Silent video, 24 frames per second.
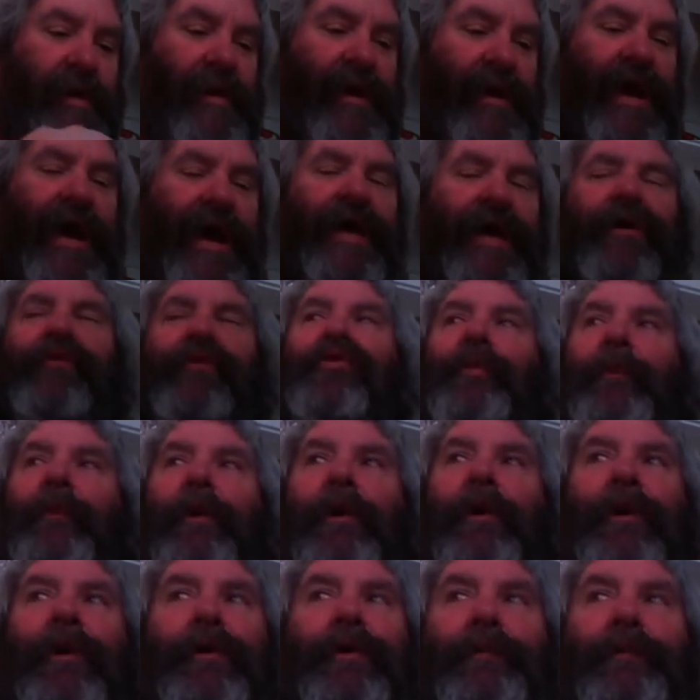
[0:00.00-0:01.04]
On this
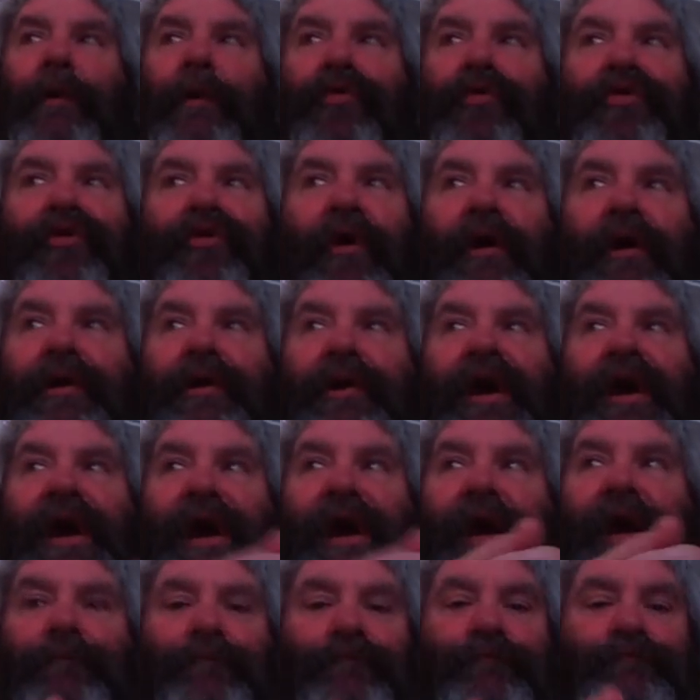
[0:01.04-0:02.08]
wonderful Sunday.